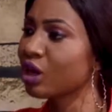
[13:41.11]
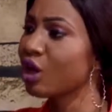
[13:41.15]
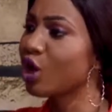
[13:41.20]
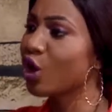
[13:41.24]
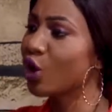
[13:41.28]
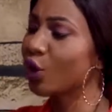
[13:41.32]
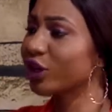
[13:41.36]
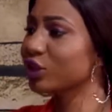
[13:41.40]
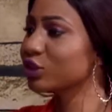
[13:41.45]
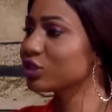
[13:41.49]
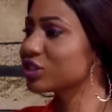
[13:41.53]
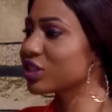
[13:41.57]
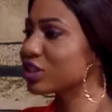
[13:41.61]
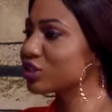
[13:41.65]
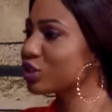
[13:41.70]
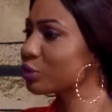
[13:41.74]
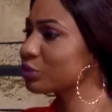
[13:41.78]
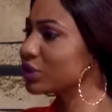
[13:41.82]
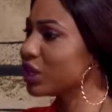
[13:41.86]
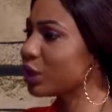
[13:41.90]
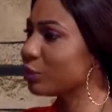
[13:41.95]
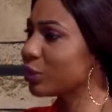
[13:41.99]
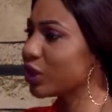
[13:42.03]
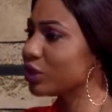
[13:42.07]
Okay, you said
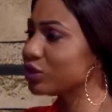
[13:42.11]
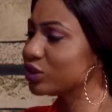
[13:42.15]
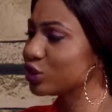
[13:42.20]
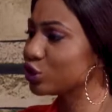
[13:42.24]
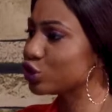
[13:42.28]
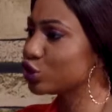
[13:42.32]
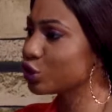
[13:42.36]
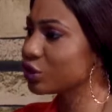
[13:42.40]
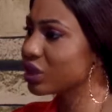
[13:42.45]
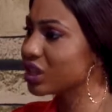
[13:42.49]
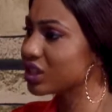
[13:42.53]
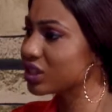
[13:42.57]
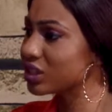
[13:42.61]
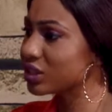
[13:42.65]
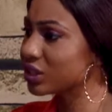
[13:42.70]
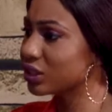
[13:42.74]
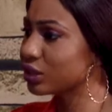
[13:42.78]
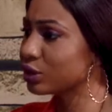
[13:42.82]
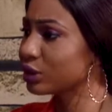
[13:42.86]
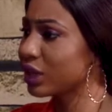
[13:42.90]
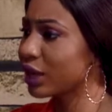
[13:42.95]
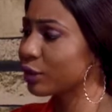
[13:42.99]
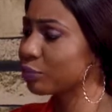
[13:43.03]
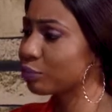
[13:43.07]
something about the
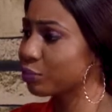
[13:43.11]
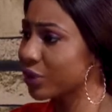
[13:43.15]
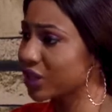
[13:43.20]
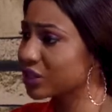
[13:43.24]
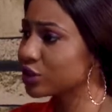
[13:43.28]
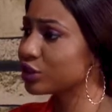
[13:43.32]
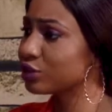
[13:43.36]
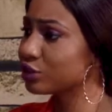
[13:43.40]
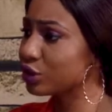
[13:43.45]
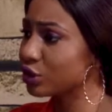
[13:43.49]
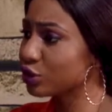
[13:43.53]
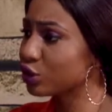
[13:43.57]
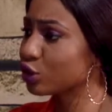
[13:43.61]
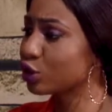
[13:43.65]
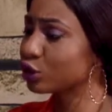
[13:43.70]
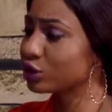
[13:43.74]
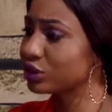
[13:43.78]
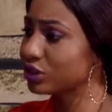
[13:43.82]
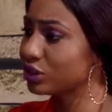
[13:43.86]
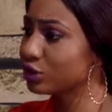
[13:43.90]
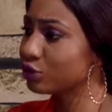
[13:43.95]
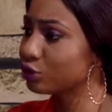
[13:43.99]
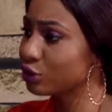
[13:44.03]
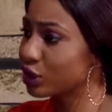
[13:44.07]
Trinity, like basing your
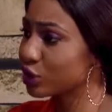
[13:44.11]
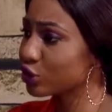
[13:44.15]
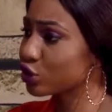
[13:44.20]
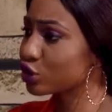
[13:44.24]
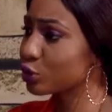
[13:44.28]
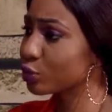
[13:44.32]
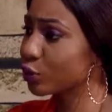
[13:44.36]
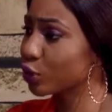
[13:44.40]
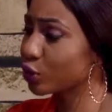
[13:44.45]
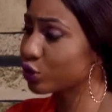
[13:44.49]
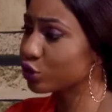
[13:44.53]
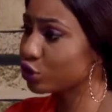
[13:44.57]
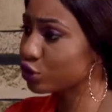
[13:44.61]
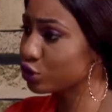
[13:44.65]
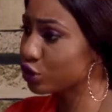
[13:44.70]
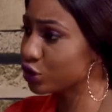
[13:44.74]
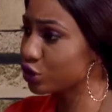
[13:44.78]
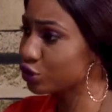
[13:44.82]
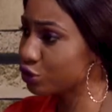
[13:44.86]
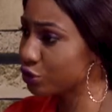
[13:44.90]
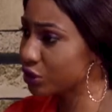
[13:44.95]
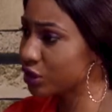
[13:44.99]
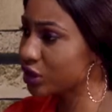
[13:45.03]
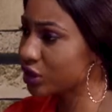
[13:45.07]
relationship on the
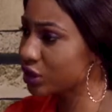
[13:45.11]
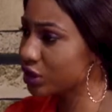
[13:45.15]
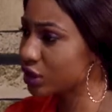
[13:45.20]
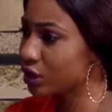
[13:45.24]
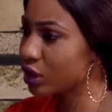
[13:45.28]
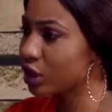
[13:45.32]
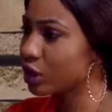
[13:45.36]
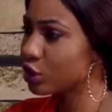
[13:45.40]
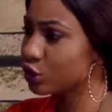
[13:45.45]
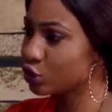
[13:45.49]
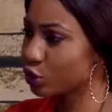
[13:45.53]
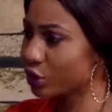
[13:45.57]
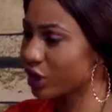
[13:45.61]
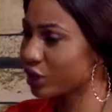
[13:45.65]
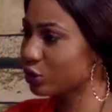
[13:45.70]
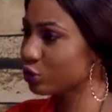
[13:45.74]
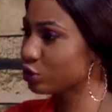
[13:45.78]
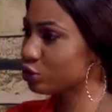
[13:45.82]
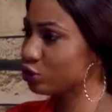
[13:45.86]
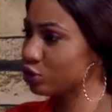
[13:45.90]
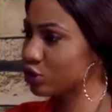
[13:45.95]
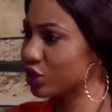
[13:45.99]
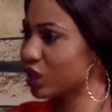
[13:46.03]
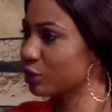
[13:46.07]
Trinity. So can you
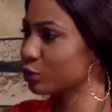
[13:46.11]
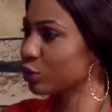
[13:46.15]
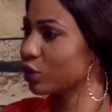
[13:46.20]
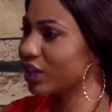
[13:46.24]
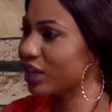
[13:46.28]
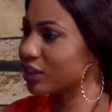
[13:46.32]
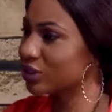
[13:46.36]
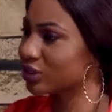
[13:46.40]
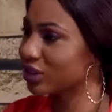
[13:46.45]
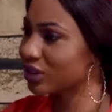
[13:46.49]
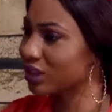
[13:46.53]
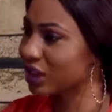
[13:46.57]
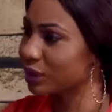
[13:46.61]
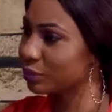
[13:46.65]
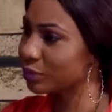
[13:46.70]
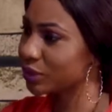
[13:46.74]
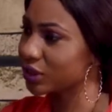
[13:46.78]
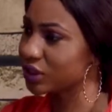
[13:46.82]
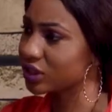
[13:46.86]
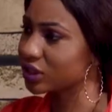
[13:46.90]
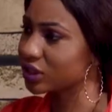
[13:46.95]
shed more light on that, please?